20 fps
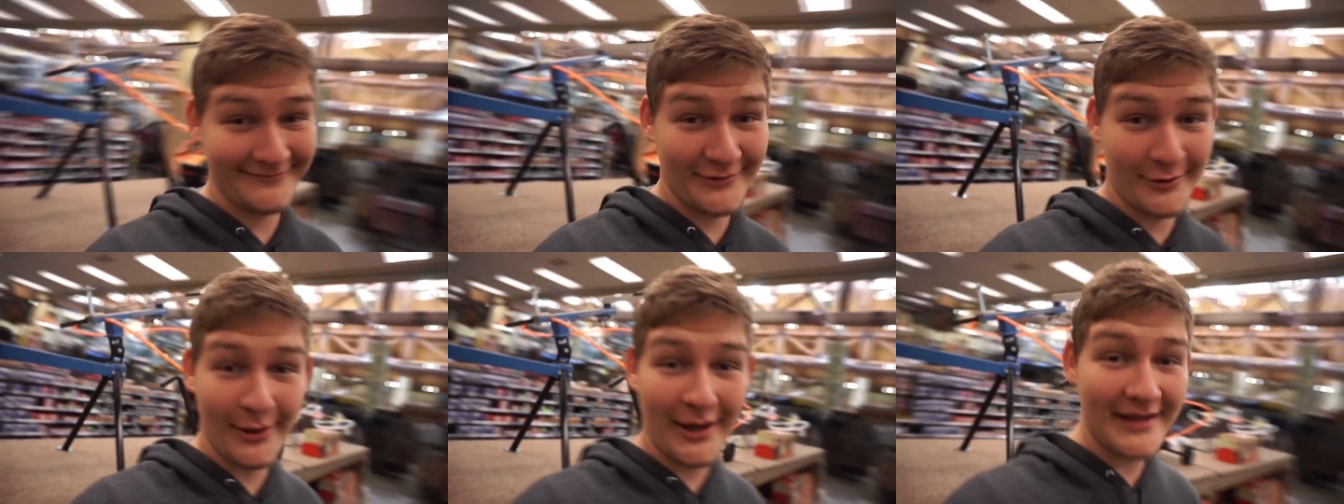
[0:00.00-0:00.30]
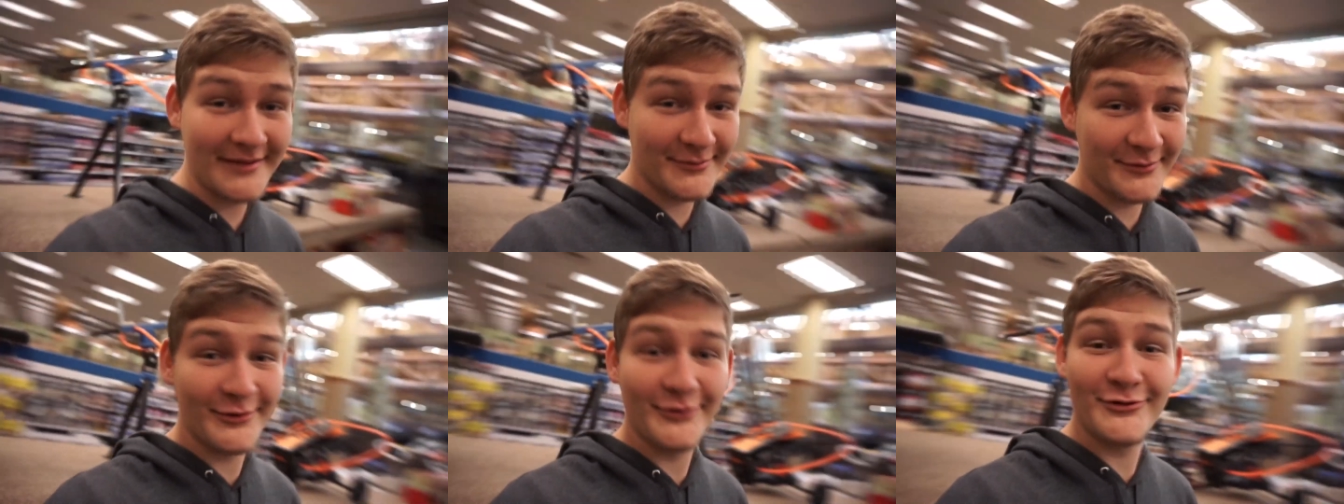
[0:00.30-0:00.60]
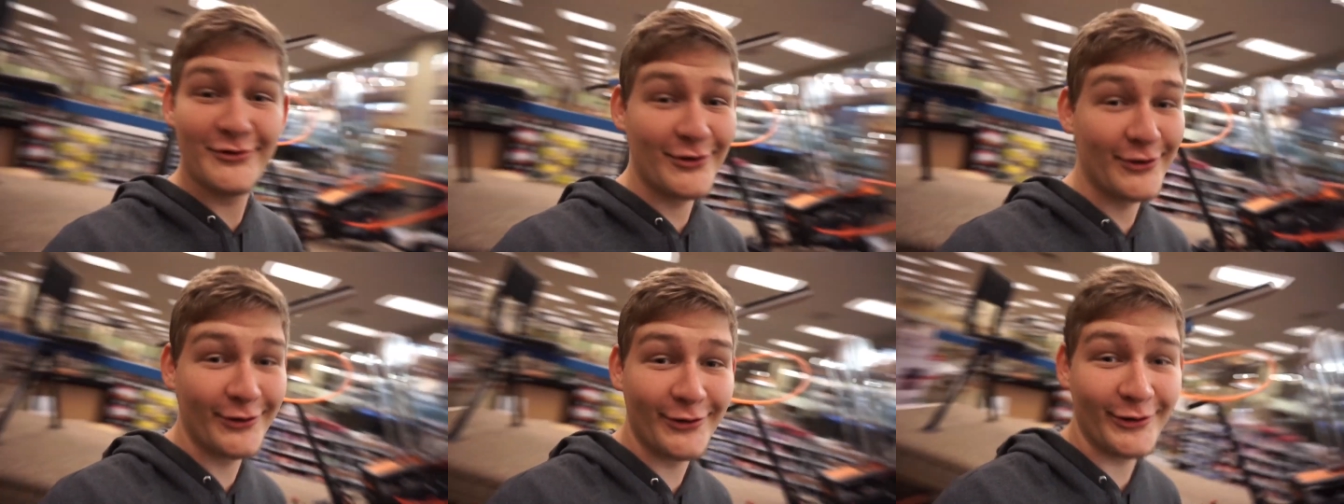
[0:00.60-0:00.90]
Don't ask me what
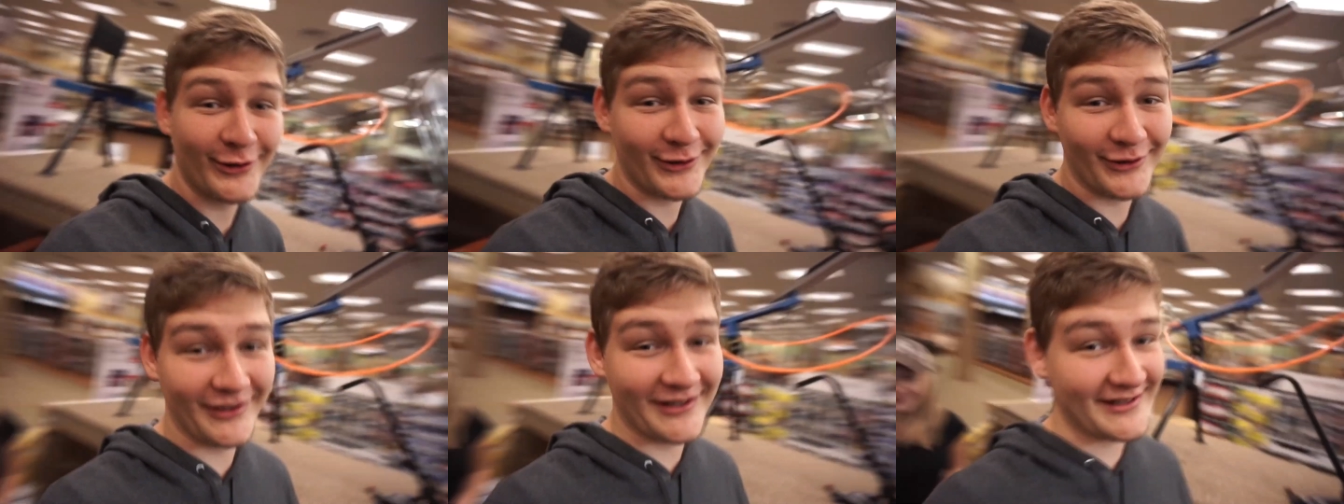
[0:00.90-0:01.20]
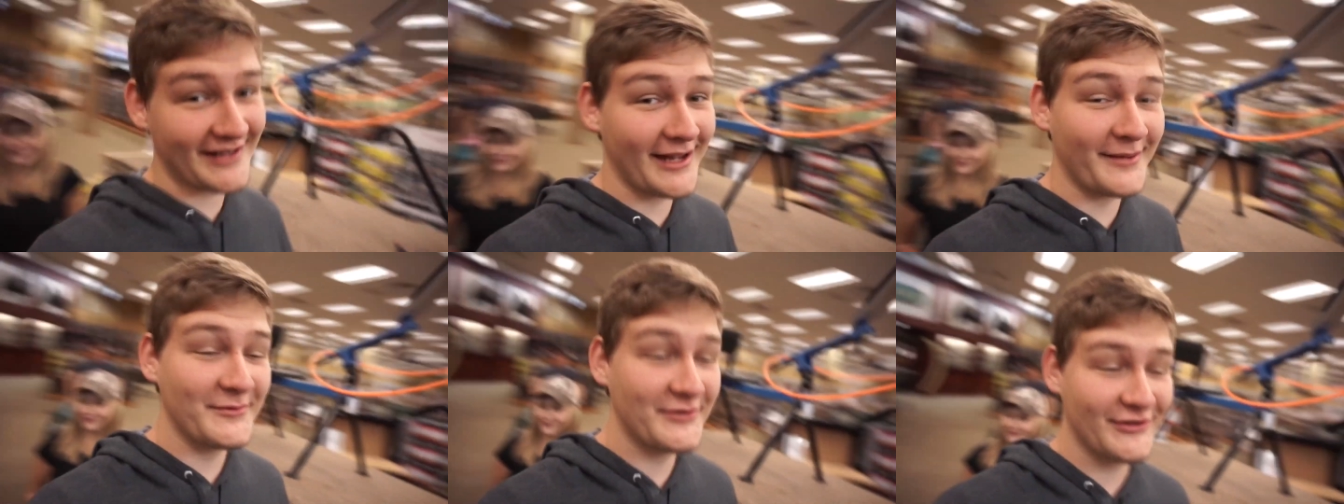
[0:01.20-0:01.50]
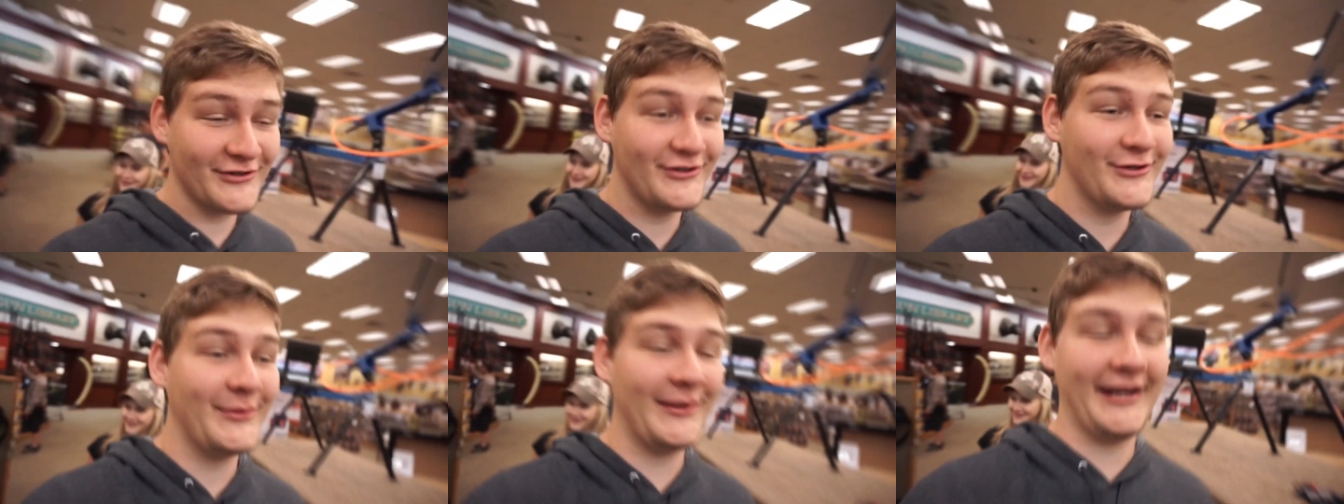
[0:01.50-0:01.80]
a circle circle is, I'm
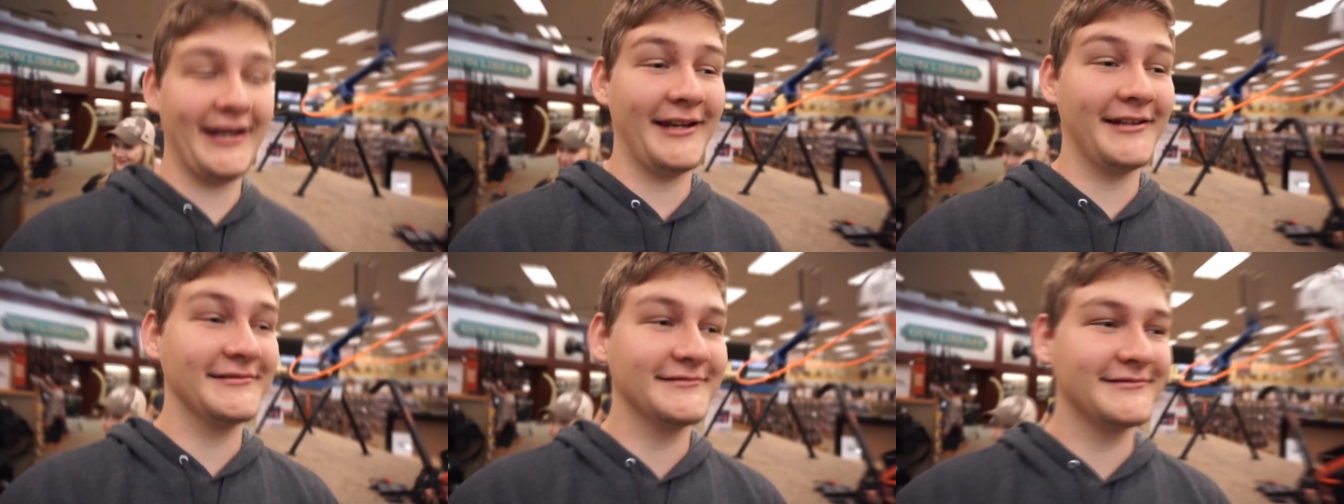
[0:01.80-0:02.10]
just doing it.